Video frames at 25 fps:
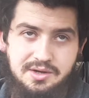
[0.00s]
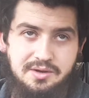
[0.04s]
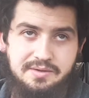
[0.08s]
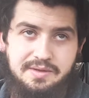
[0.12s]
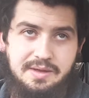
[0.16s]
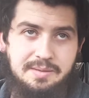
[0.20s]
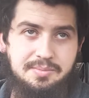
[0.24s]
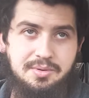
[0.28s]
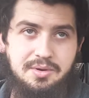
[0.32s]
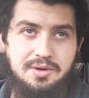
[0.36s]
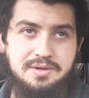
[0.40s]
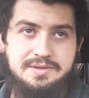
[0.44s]

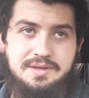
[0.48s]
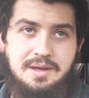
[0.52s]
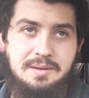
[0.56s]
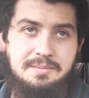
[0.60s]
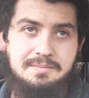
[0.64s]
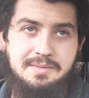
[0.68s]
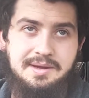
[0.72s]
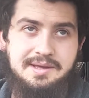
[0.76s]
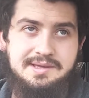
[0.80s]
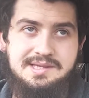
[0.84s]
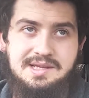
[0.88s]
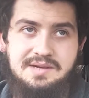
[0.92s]
They put a
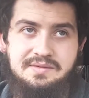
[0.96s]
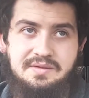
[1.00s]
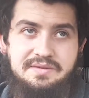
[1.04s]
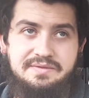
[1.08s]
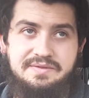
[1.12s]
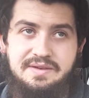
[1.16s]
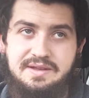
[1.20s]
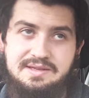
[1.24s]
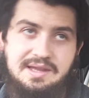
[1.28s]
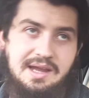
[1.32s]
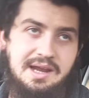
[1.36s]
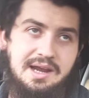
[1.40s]
dhamma instead of a
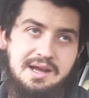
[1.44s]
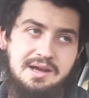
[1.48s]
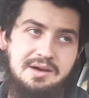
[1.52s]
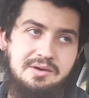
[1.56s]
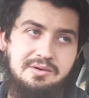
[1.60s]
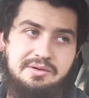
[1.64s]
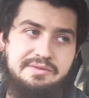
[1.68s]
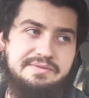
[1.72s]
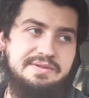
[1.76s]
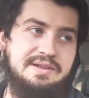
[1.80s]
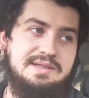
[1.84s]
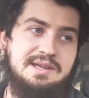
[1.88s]
fatha
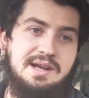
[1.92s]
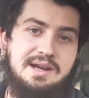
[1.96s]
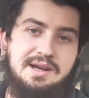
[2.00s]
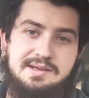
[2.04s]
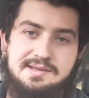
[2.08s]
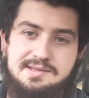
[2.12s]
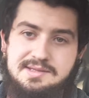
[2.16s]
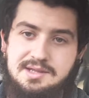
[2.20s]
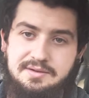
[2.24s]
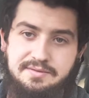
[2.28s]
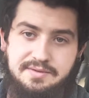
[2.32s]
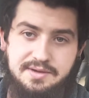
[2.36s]
or a fatha
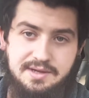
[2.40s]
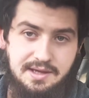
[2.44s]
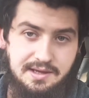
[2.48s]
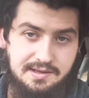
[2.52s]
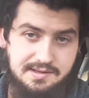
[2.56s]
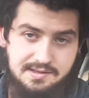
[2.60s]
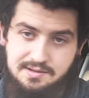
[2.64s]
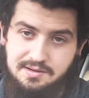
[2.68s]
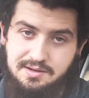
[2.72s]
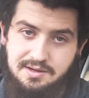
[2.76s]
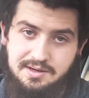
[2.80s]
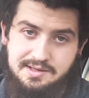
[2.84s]
instead of a
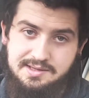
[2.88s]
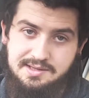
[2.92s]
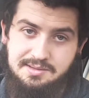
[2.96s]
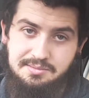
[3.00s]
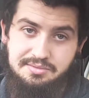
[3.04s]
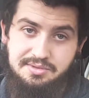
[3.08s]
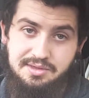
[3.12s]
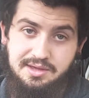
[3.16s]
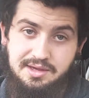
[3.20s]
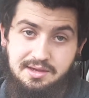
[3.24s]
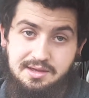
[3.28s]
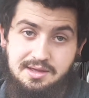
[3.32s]
kasra or
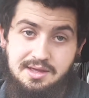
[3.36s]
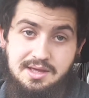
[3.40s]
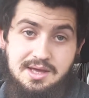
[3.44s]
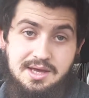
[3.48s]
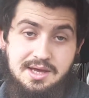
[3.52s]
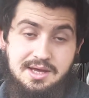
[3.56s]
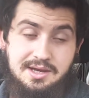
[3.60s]
something.